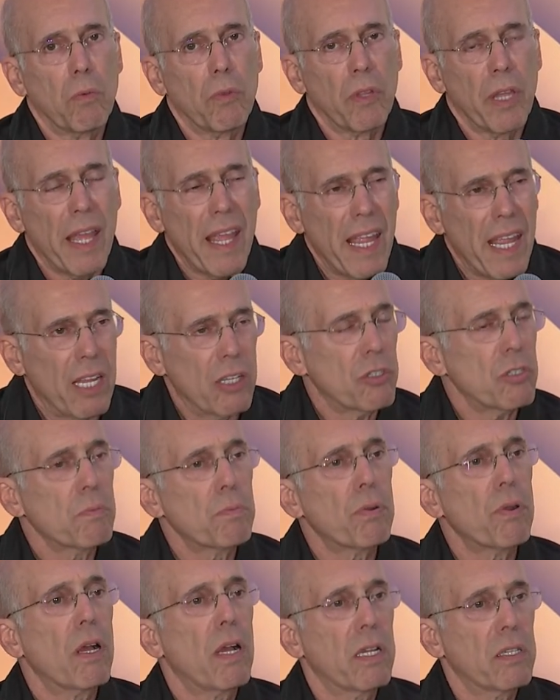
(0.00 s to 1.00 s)
the
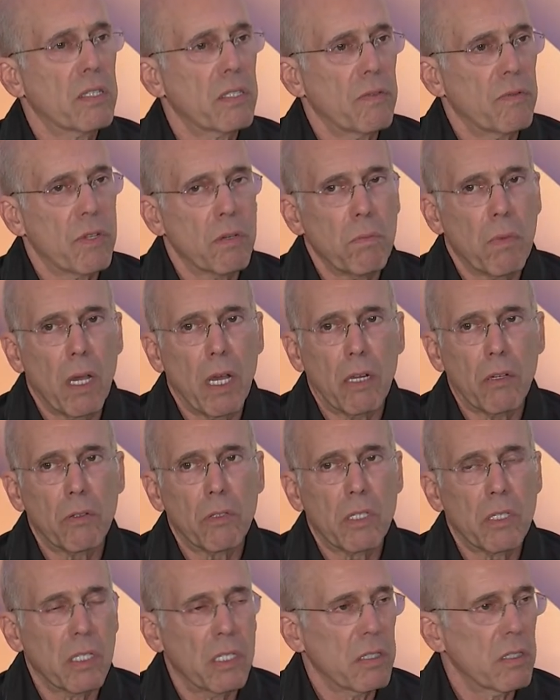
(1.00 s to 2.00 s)
enterprise of
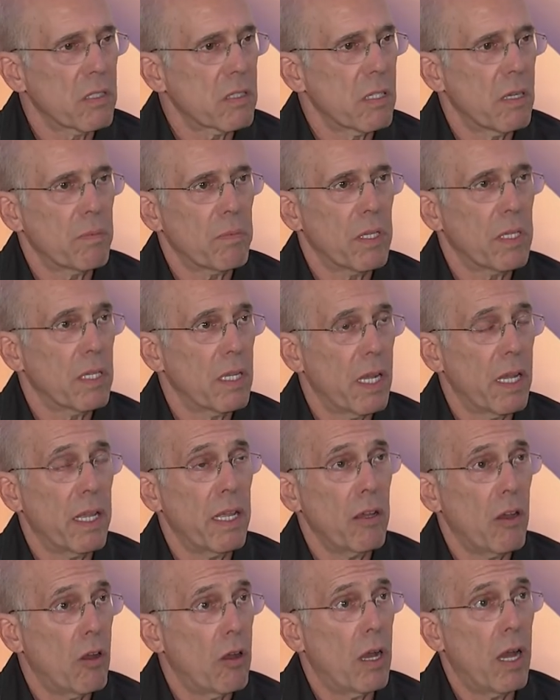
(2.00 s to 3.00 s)
democracy is something
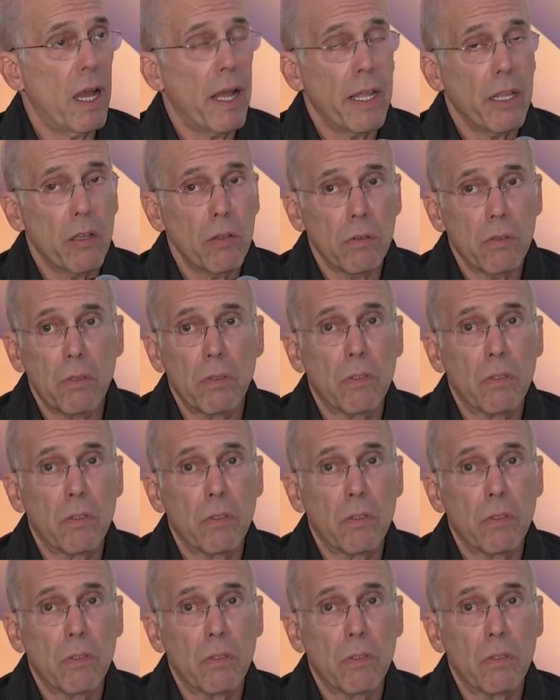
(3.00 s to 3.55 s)
I I